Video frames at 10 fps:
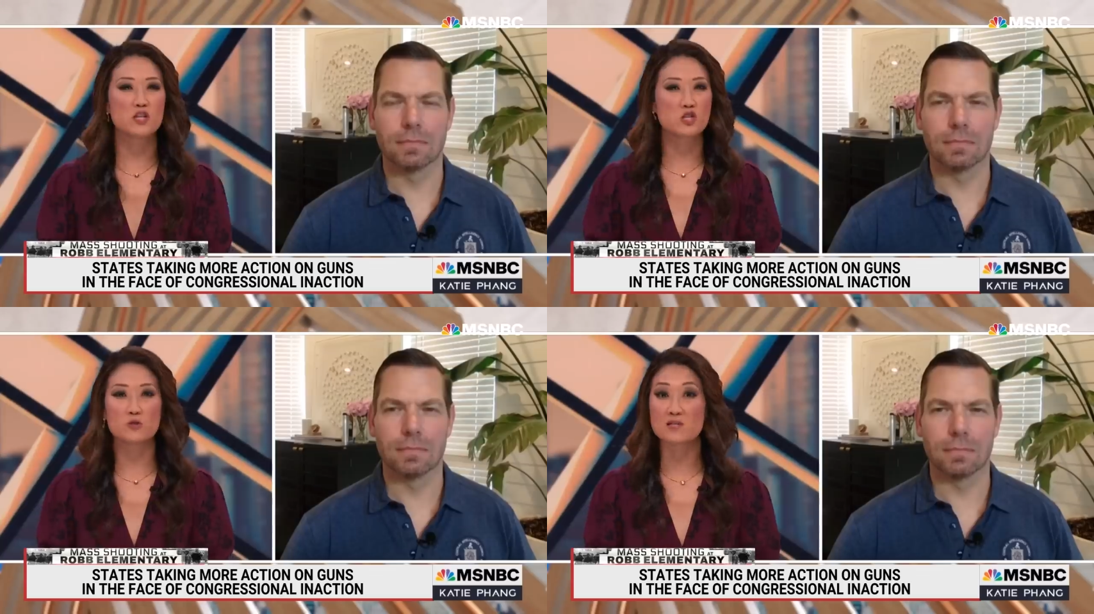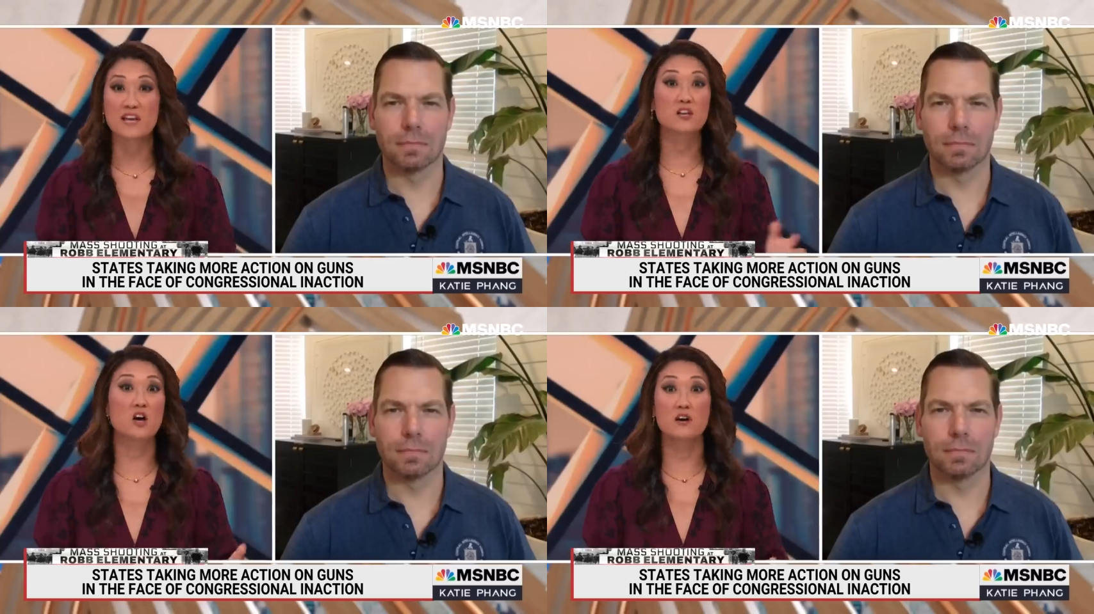Speaker 1: issues
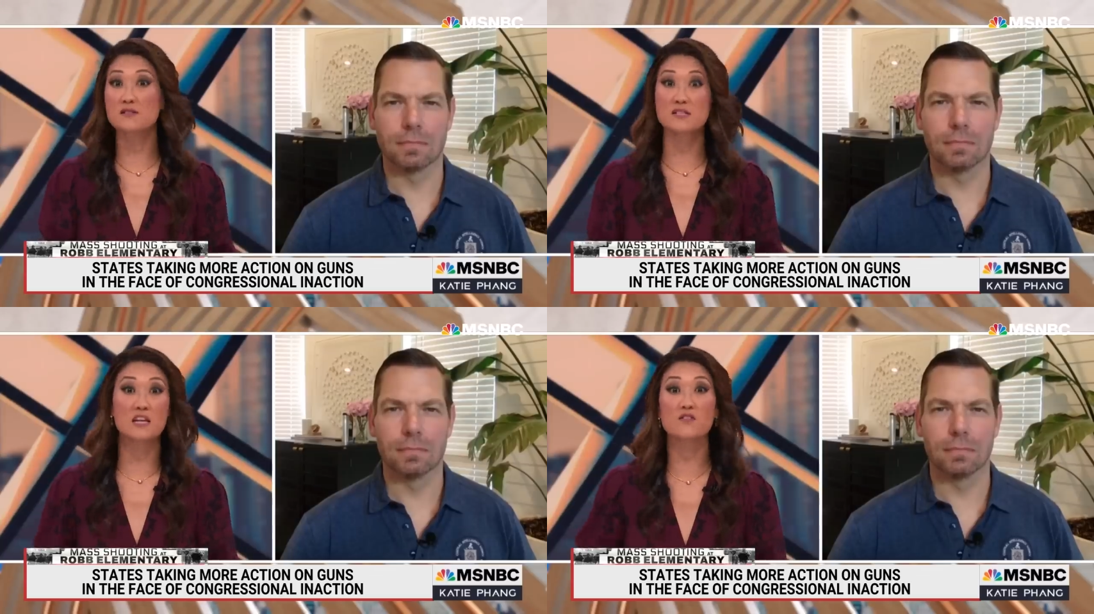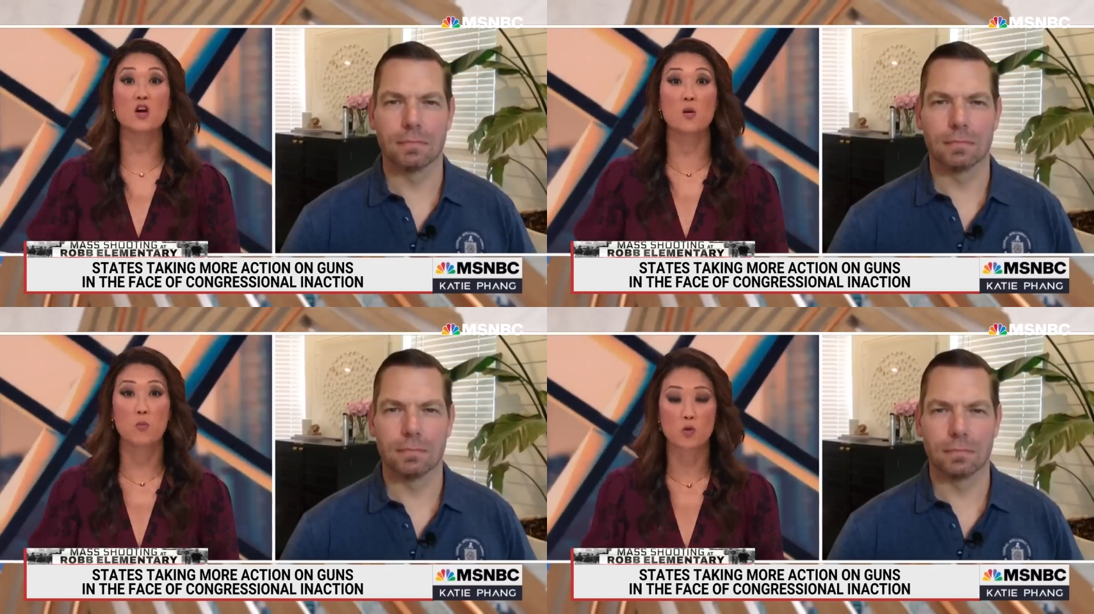like guns and
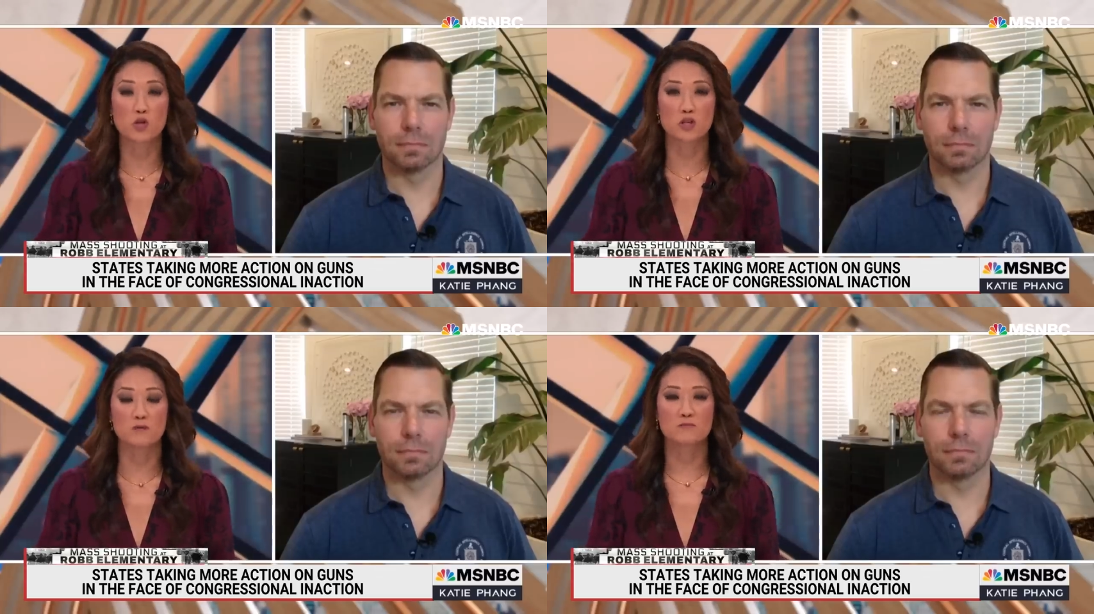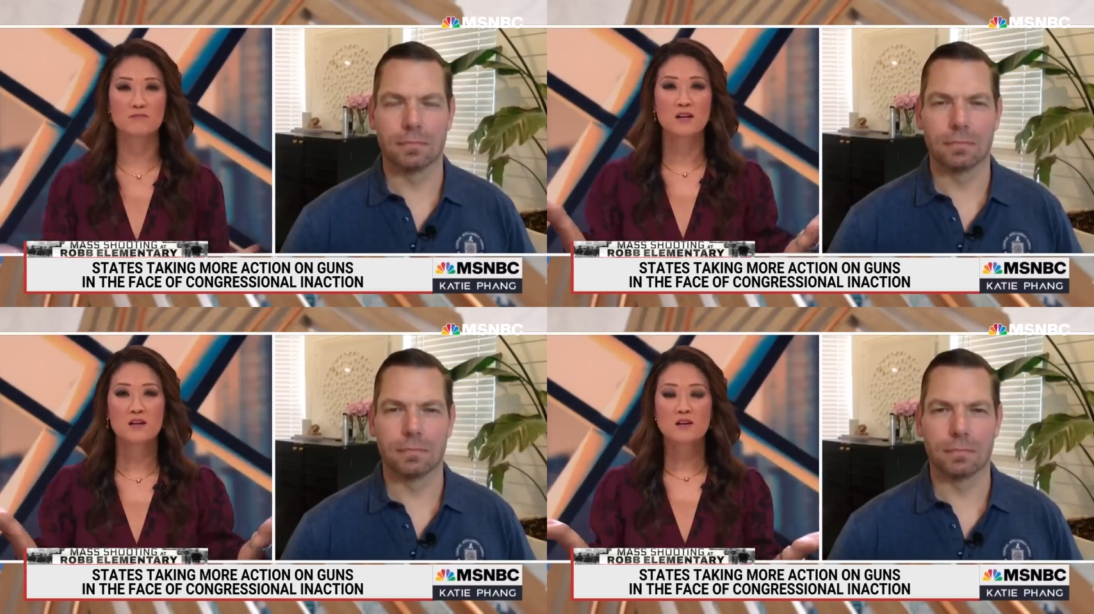even abortion.
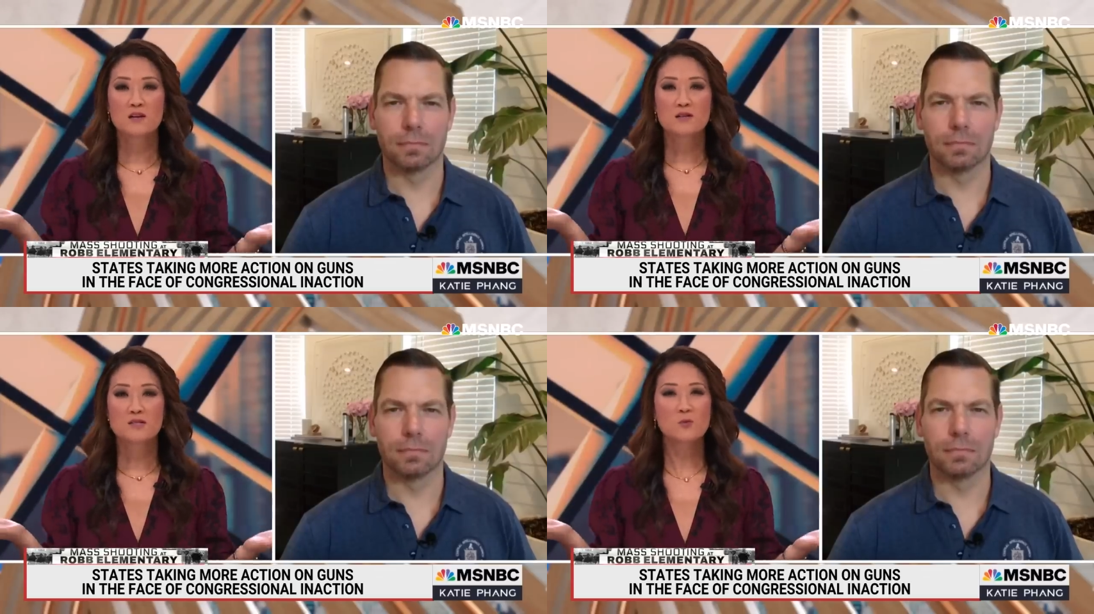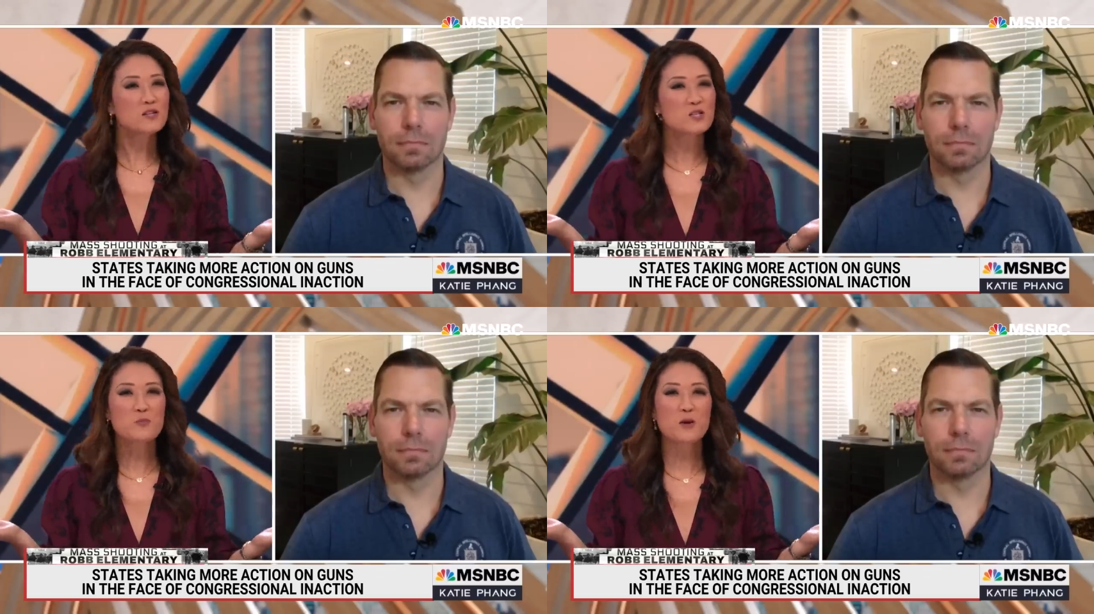So,
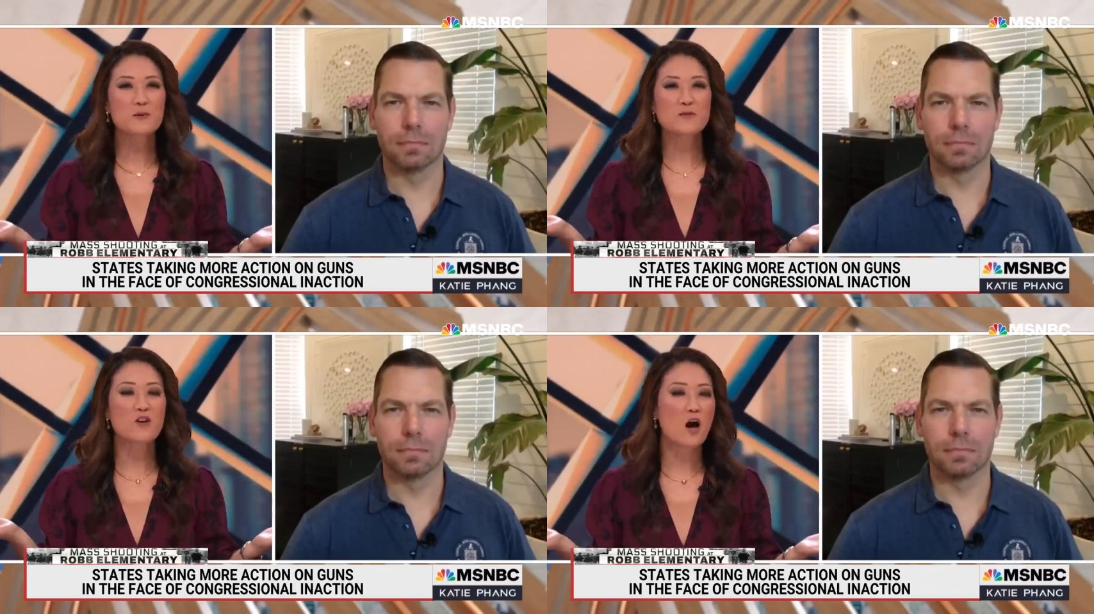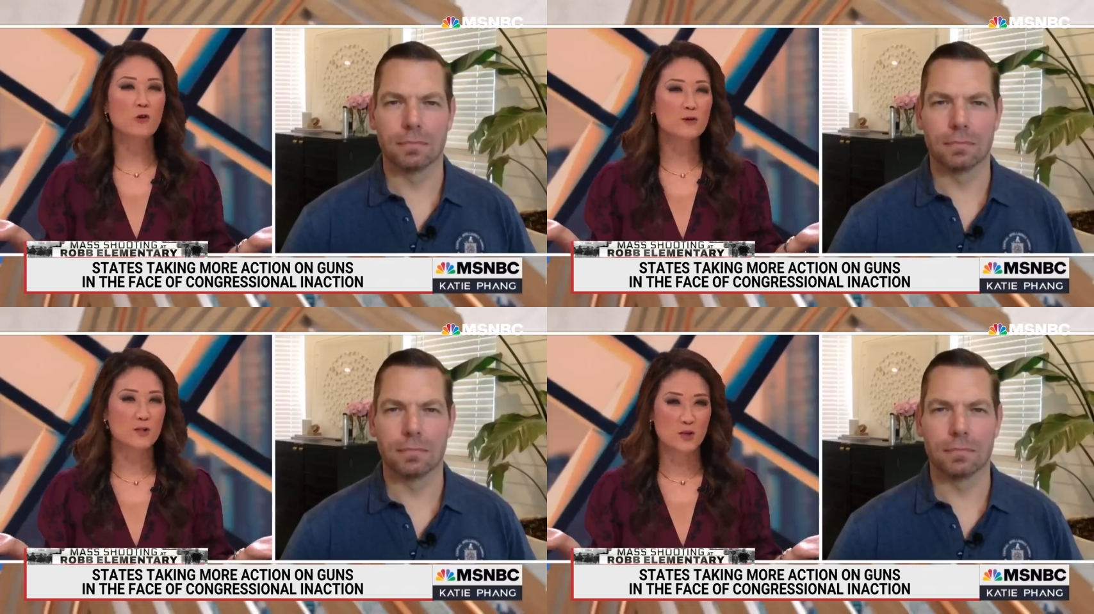what's the purpose of
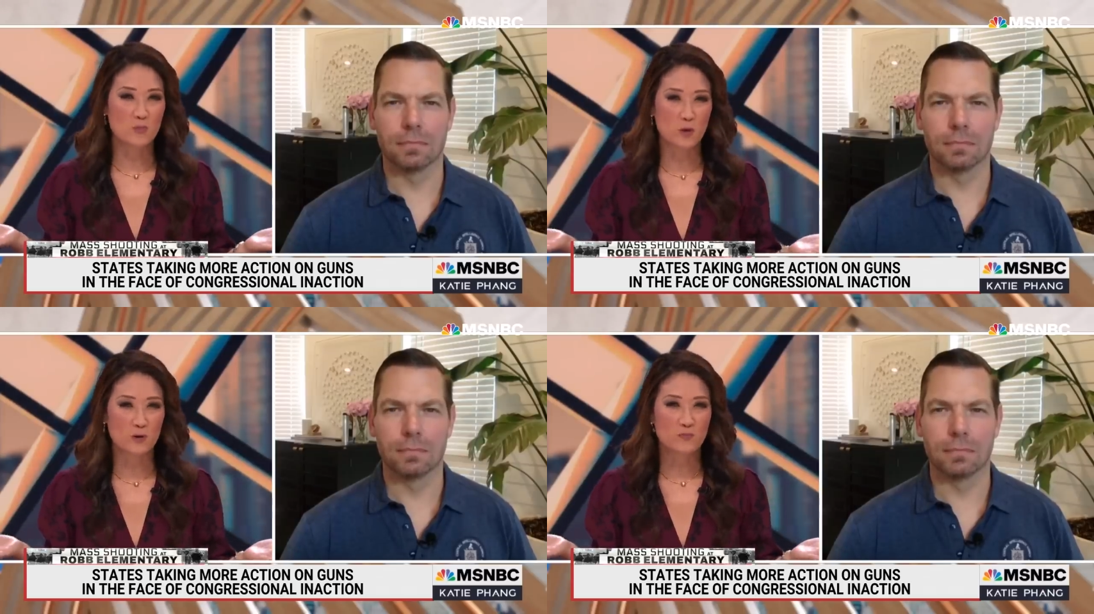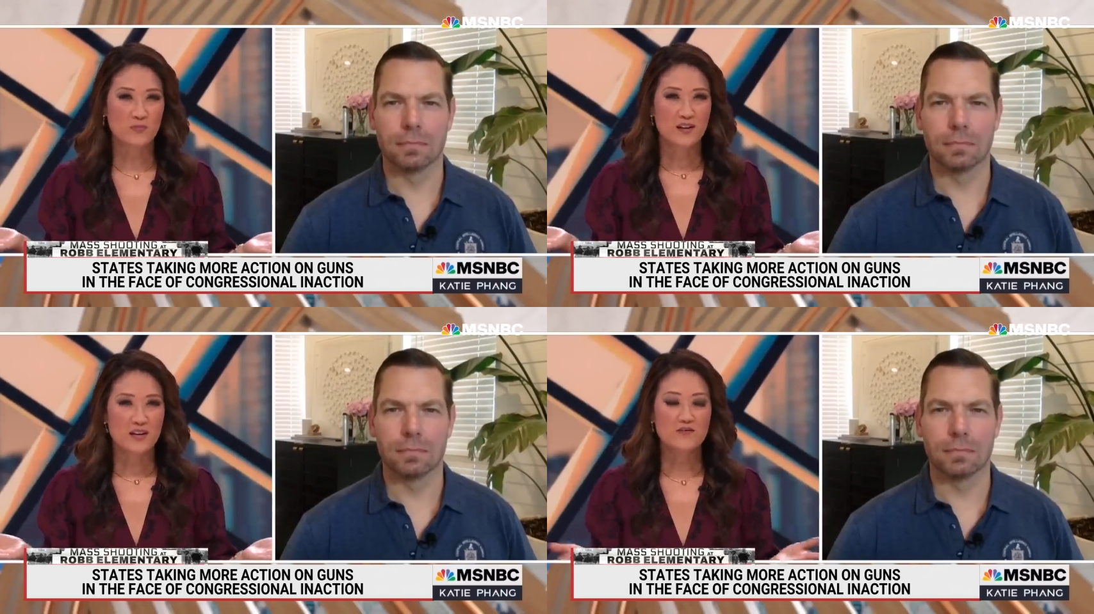Congress anymore?
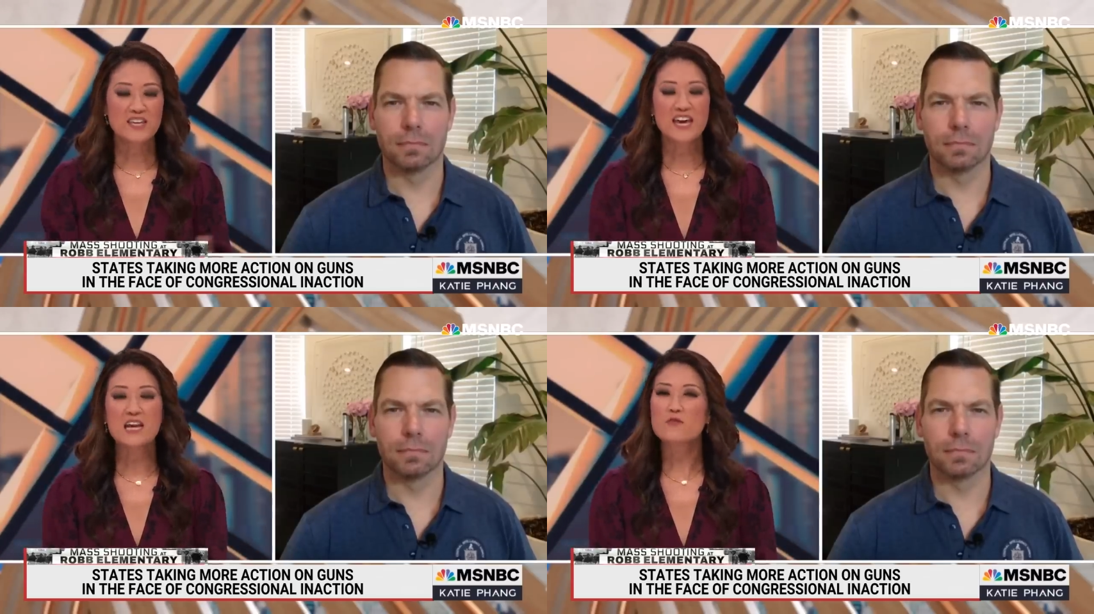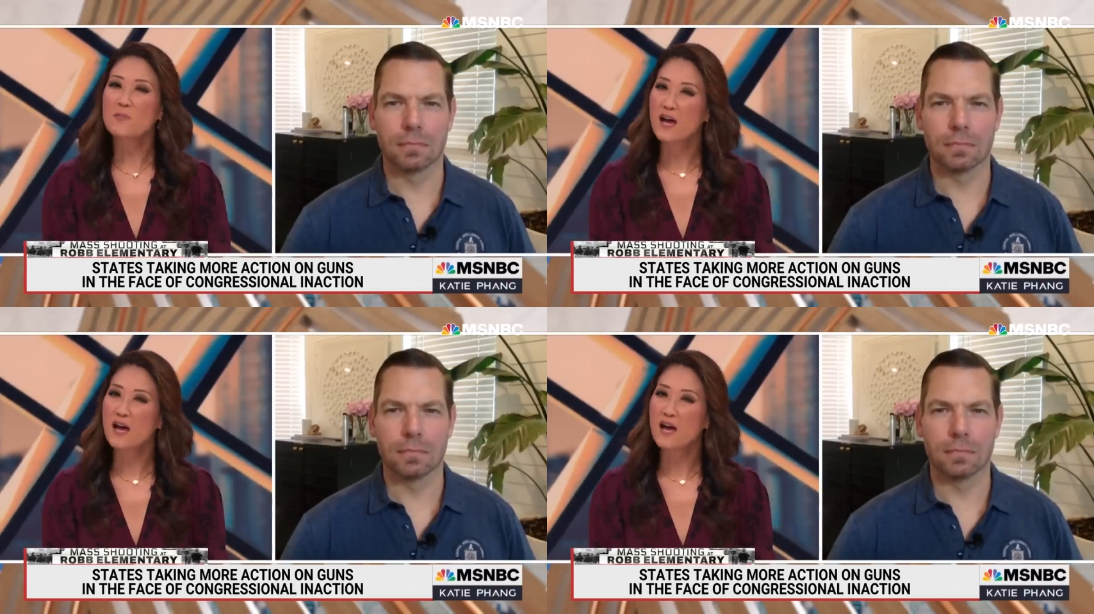If you can't even